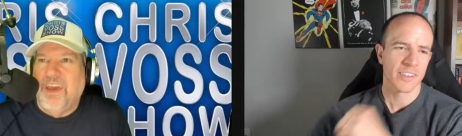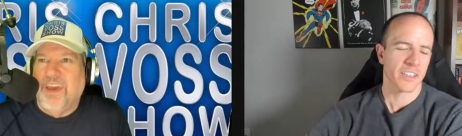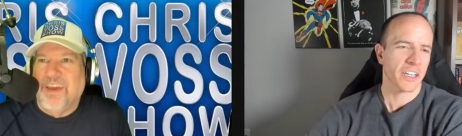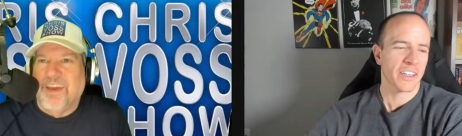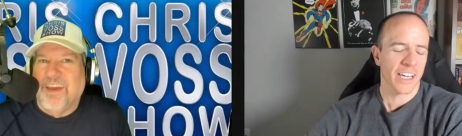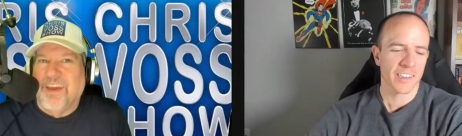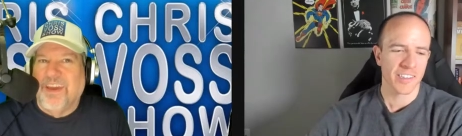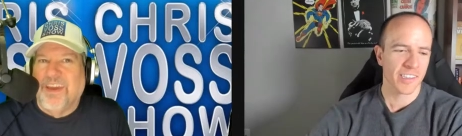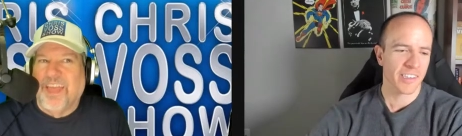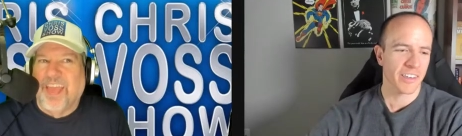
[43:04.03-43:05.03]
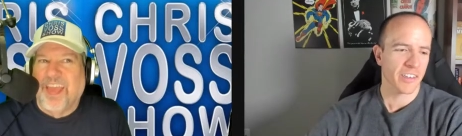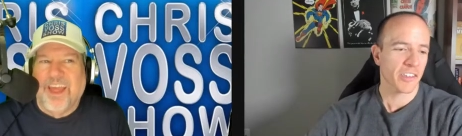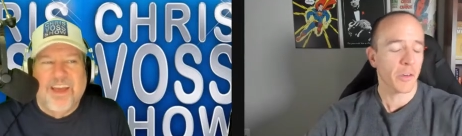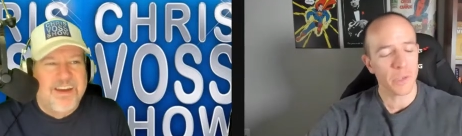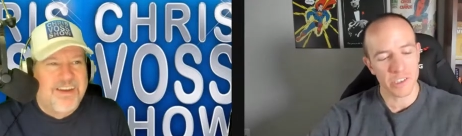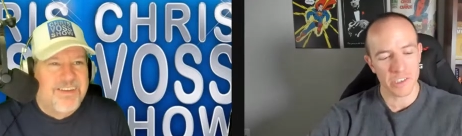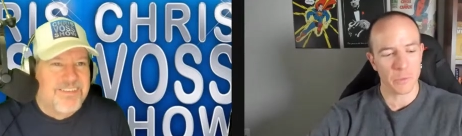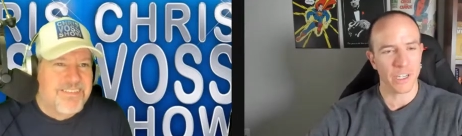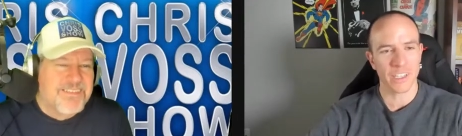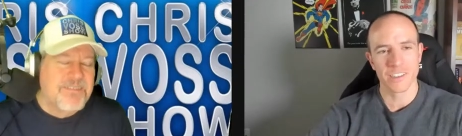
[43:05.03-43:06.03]
Speaker 1: there, and that's so much of what
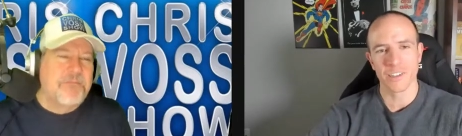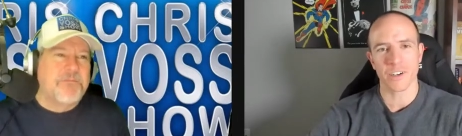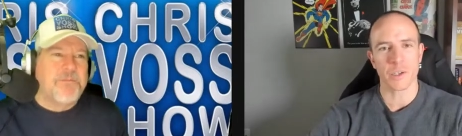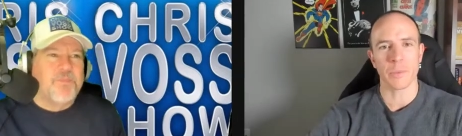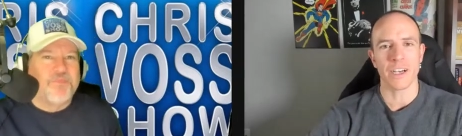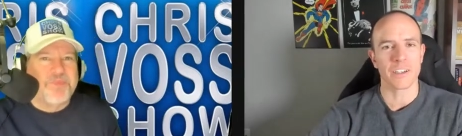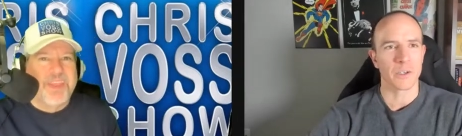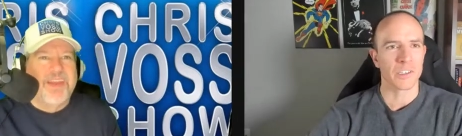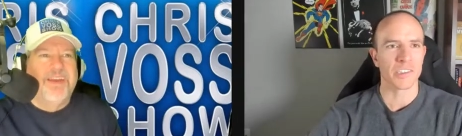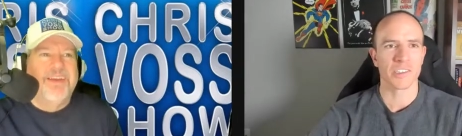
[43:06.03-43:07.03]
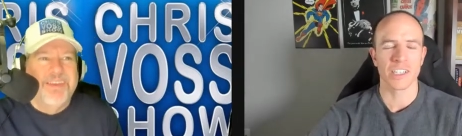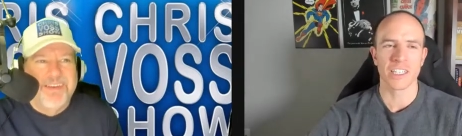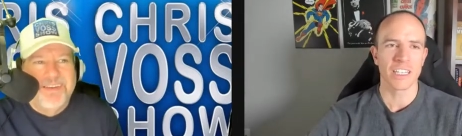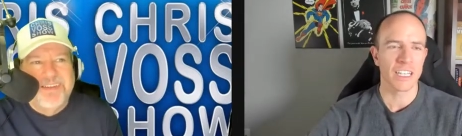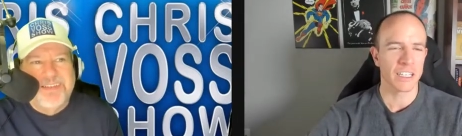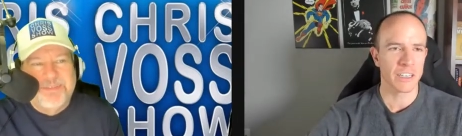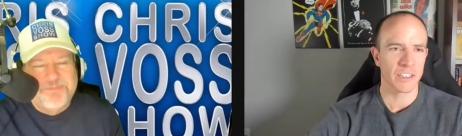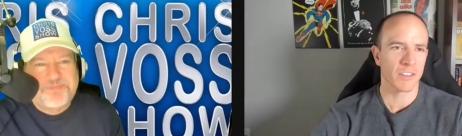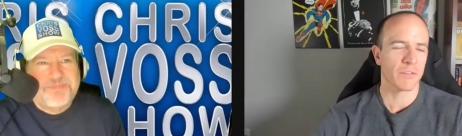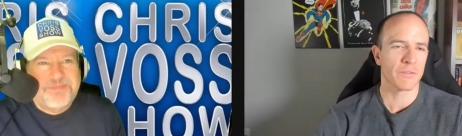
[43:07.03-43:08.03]
I talk about, Chris, is like you, you,
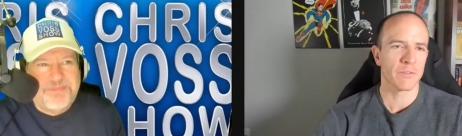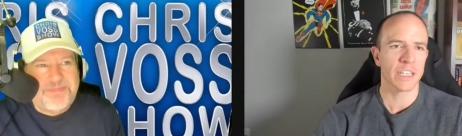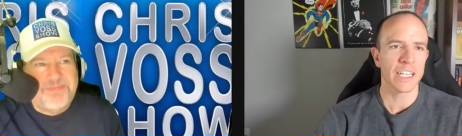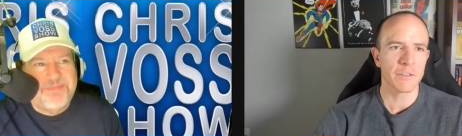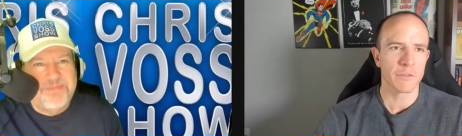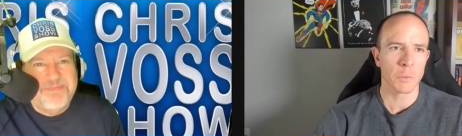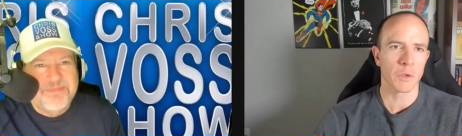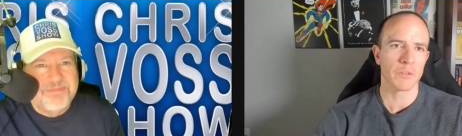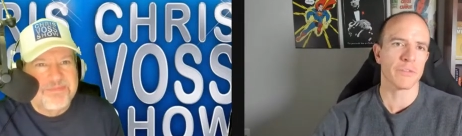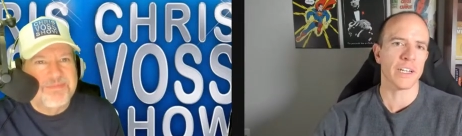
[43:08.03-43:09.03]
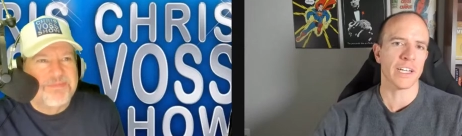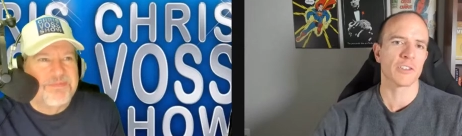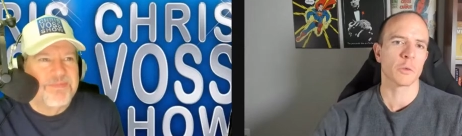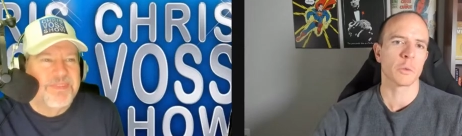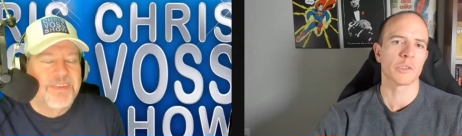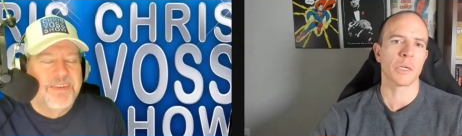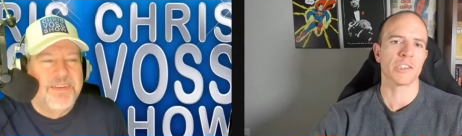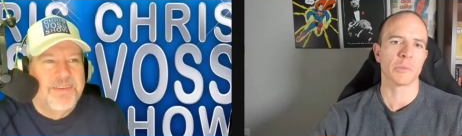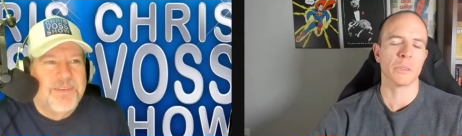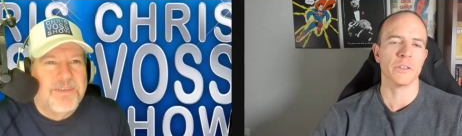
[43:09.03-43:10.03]
this need for both financial
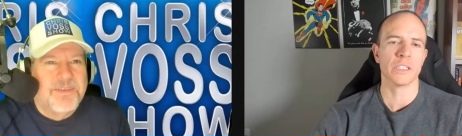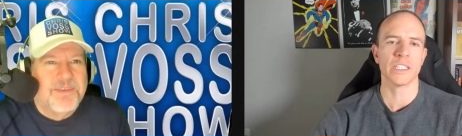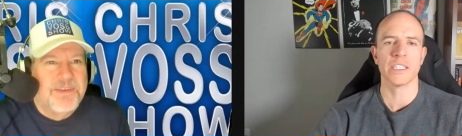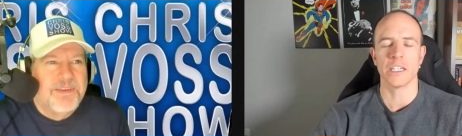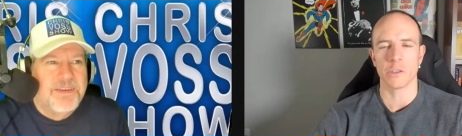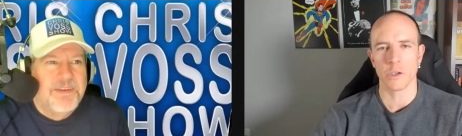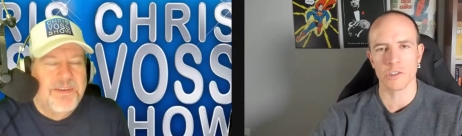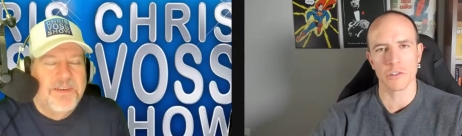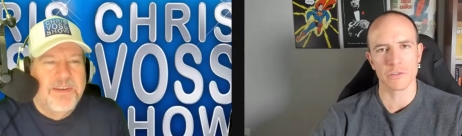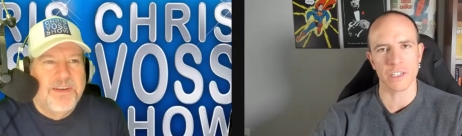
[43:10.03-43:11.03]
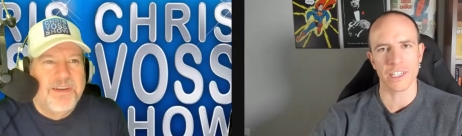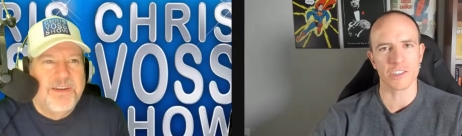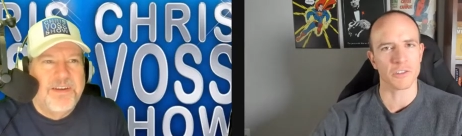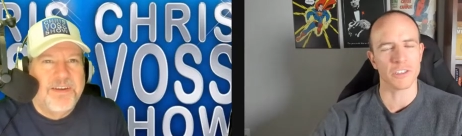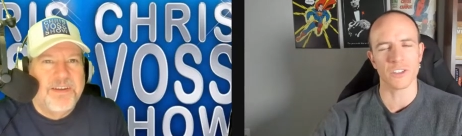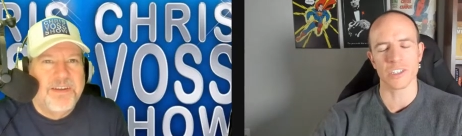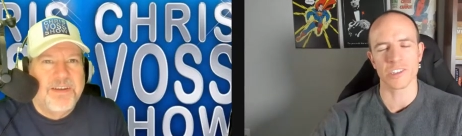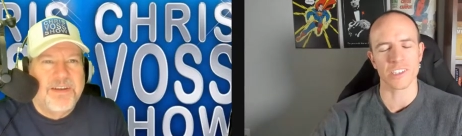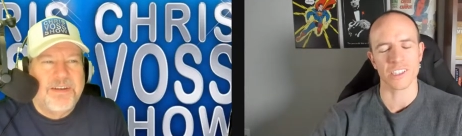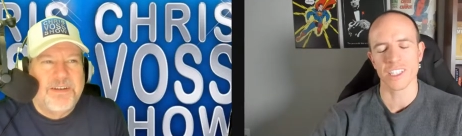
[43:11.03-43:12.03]
responsibility and also financial
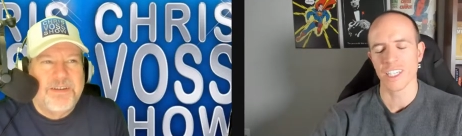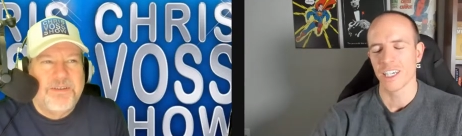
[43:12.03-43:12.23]
literacy.